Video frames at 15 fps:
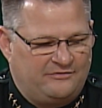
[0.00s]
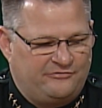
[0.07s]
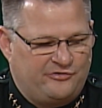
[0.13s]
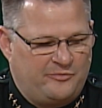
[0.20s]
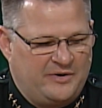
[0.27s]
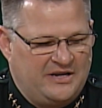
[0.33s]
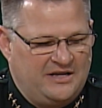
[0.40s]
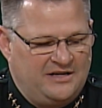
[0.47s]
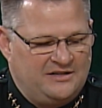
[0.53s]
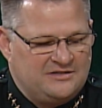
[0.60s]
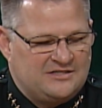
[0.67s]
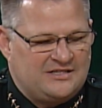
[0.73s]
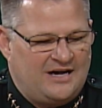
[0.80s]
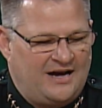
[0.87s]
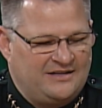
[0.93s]
from an
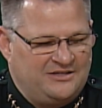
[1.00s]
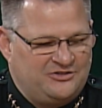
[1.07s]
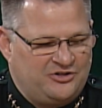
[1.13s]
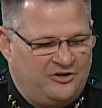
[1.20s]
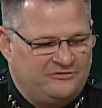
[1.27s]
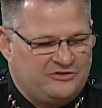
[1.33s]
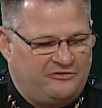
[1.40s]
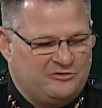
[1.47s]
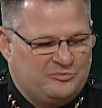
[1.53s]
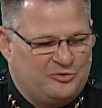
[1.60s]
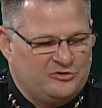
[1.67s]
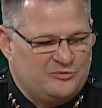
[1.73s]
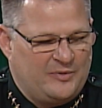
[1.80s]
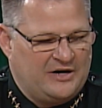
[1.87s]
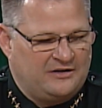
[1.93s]
inside the sheriff's office
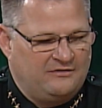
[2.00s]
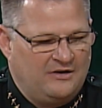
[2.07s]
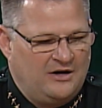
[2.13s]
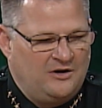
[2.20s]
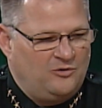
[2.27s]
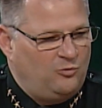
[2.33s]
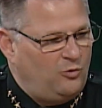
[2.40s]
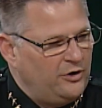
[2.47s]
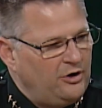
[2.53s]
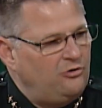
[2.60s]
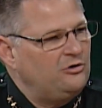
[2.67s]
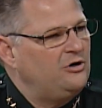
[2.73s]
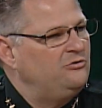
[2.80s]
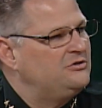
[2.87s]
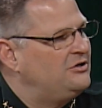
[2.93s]
perspective, what all
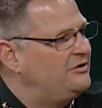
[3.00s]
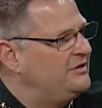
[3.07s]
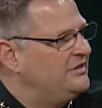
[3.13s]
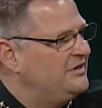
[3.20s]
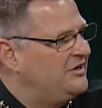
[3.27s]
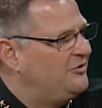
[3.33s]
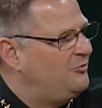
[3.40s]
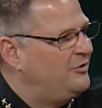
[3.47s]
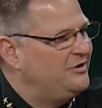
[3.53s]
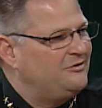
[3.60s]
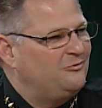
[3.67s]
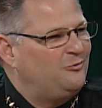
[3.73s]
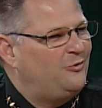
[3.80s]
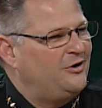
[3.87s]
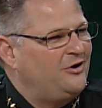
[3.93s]
goes on in there?
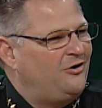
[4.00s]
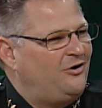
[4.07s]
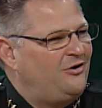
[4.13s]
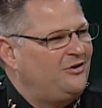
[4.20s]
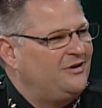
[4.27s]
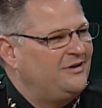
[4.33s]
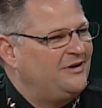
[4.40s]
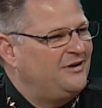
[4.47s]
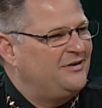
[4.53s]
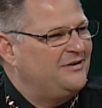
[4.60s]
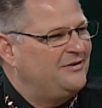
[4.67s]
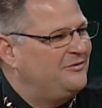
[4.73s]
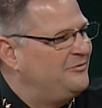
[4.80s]
What all?